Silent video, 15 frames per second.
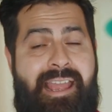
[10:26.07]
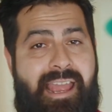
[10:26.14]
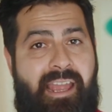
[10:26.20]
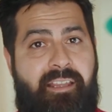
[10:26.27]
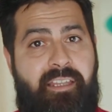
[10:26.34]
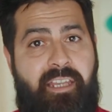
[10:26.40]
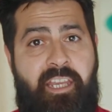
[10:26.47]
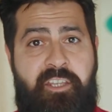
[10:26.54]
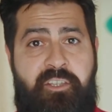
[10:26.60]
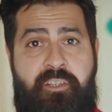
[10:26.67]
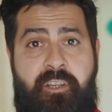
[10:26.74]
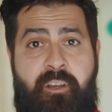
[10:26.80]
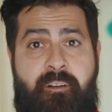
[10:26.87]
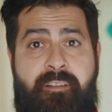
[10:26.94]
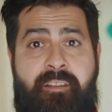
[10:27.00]
and each
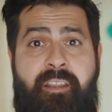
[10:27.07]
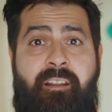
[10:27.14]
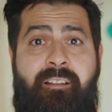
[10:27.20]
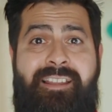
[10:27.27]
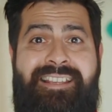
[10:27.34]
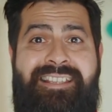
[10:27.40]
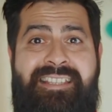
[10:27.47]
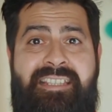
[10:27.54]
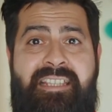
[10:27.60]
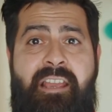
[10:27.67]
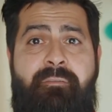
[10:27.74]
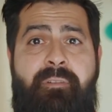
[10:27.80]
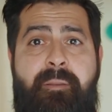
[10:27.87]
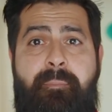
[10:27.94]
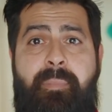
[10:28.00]
year nearly
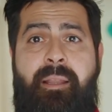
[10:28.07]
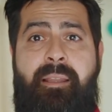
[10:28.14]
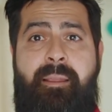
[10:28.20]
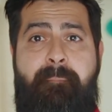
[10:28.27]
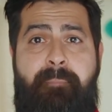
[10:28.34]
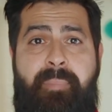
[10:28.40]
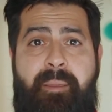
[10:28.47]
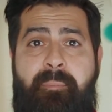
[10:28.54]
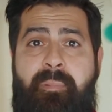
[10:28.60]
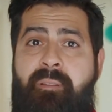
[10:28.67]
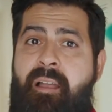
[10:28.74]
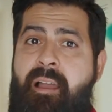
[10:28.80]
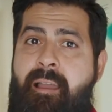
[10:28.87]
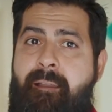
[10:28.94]
7 million people